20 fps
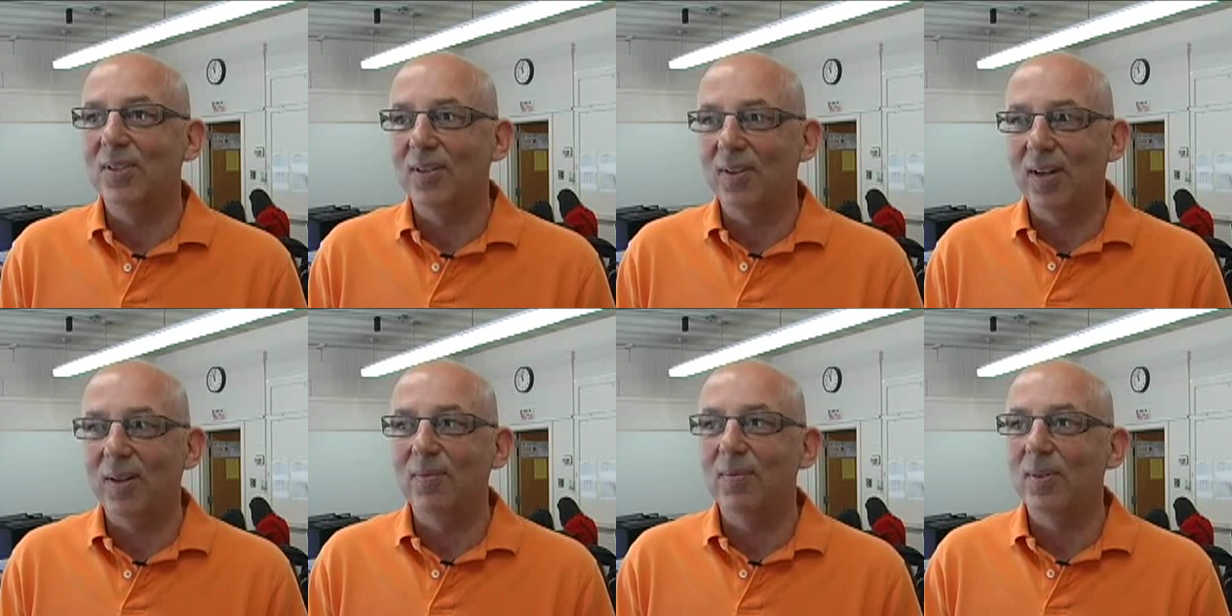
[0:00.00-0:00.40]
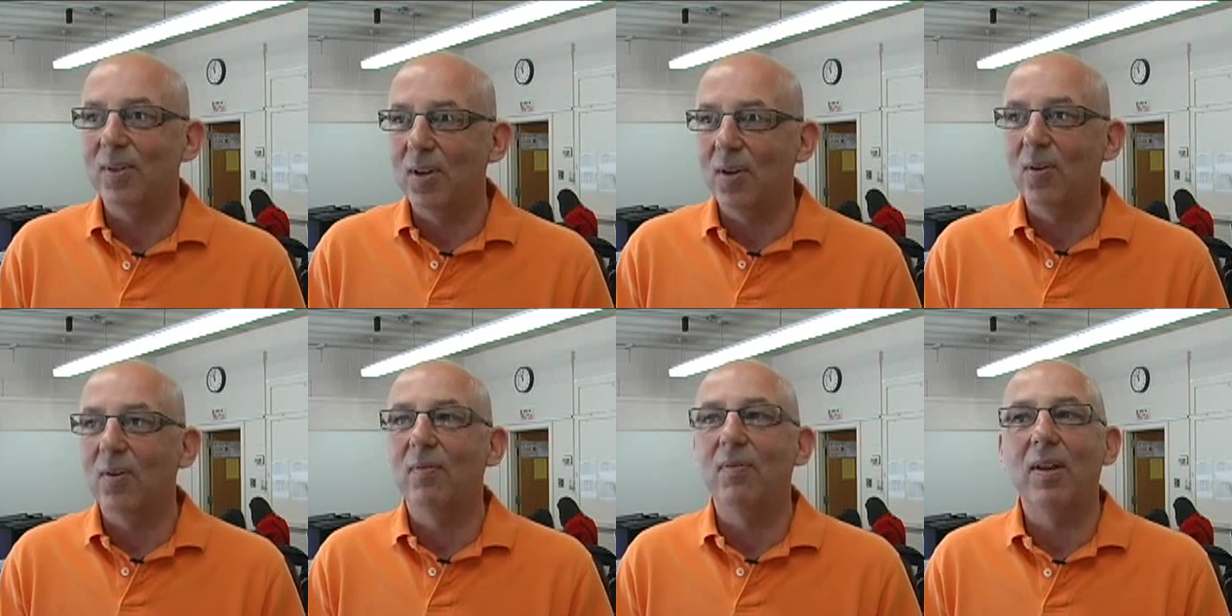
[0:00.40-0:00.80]
So I,
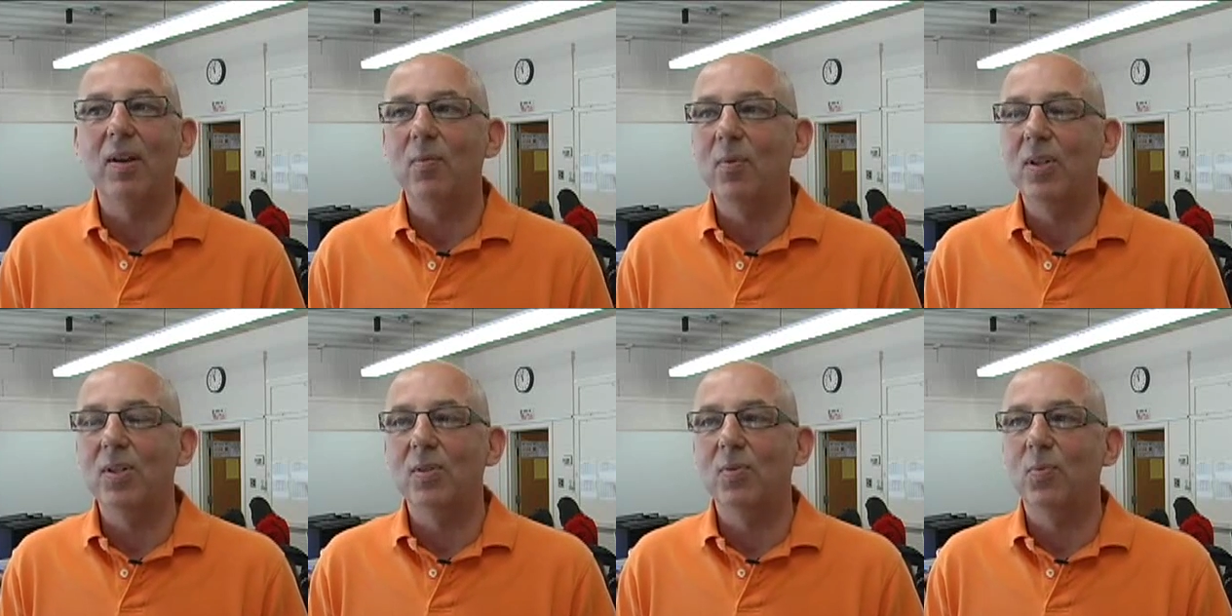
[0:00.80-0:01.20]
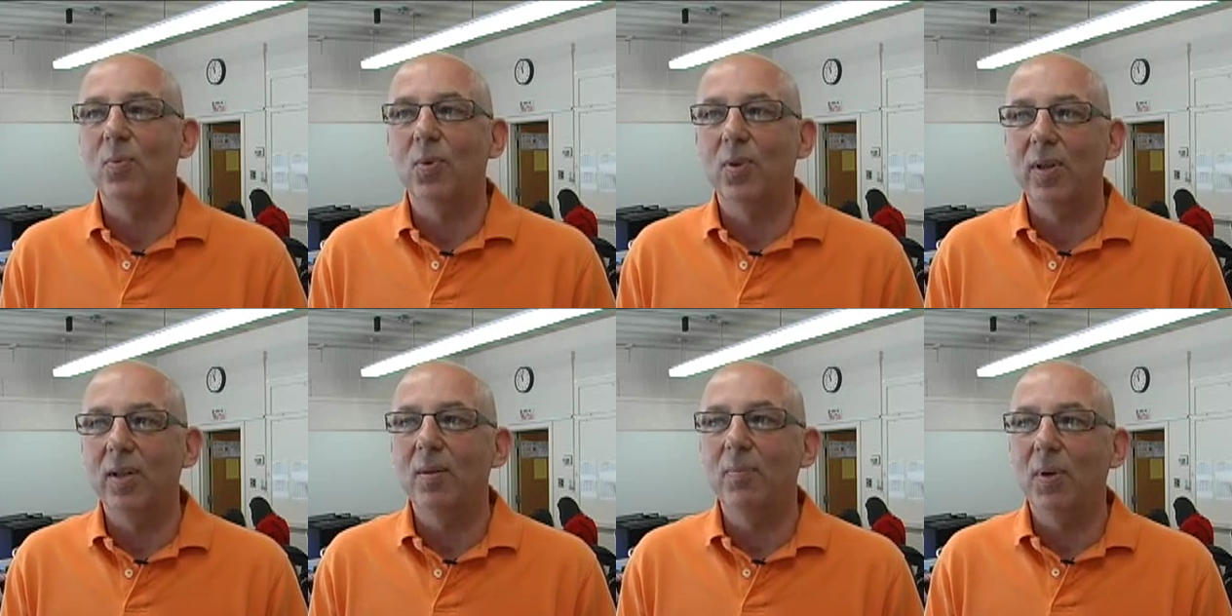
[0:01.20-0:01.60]
you know, if anyone's
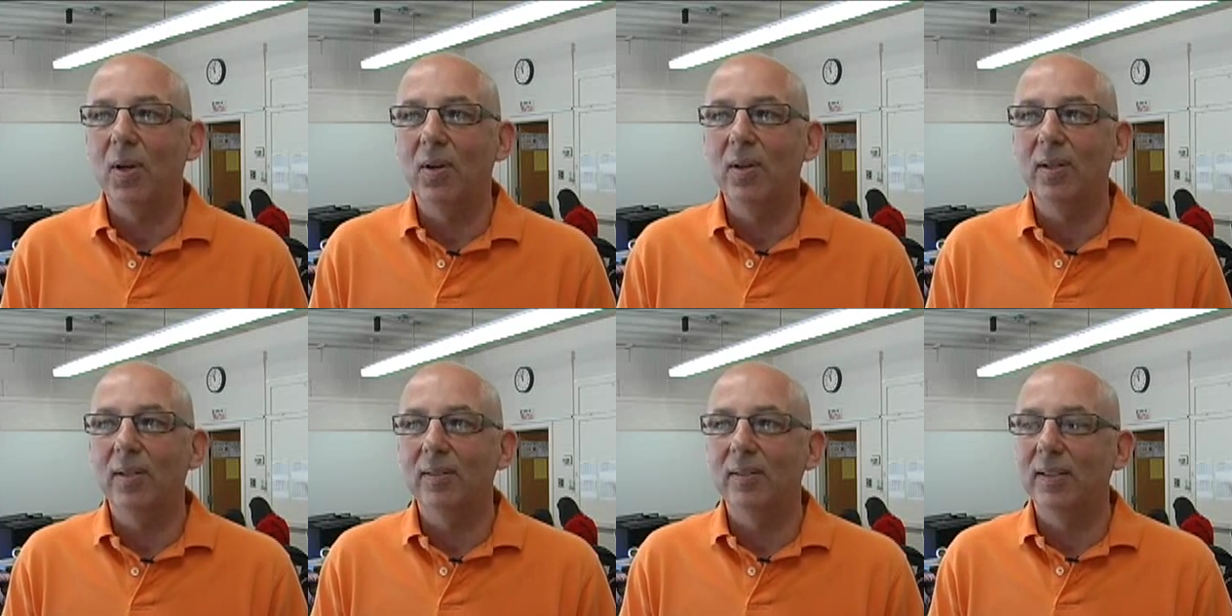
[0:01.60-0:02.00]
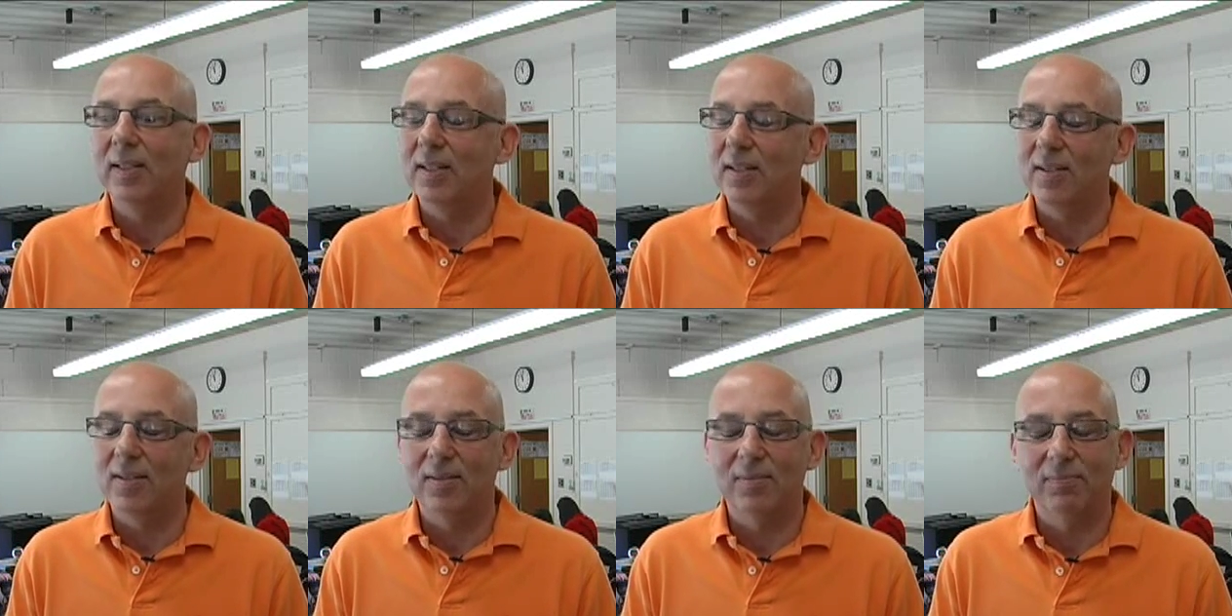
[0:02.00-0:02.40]
worried about it,
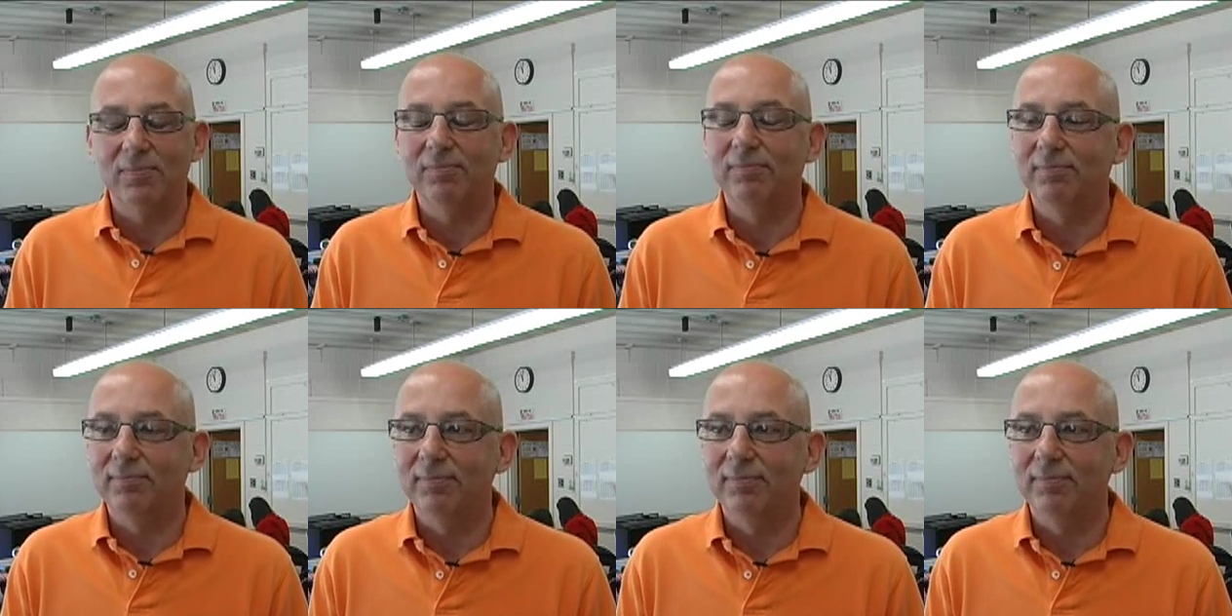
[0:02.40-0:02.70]
it's